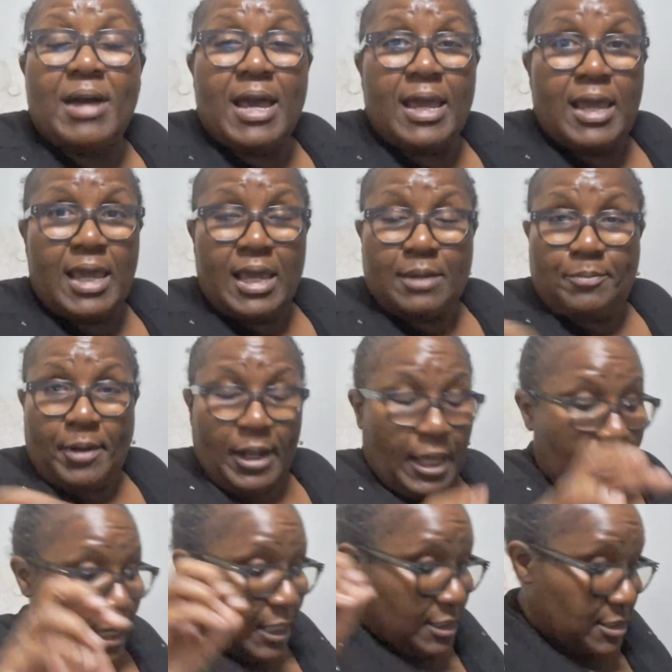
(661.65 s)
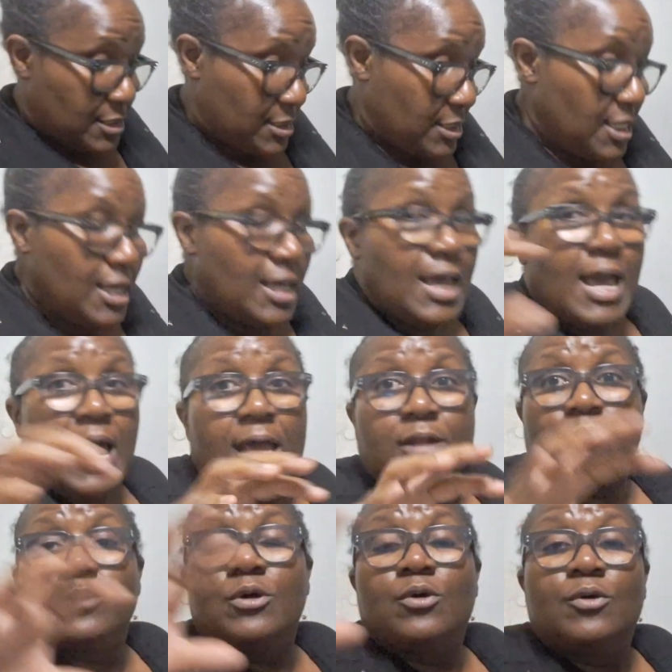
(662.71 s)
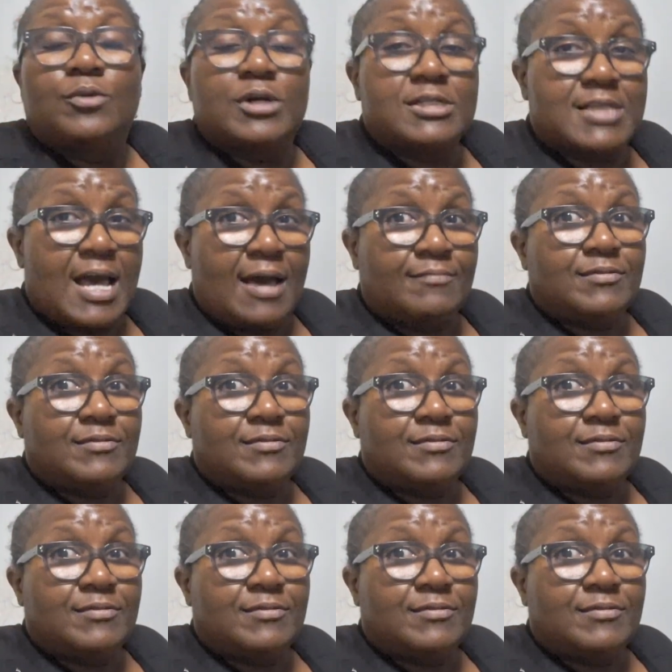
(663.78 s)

my eggplants. I don't know, because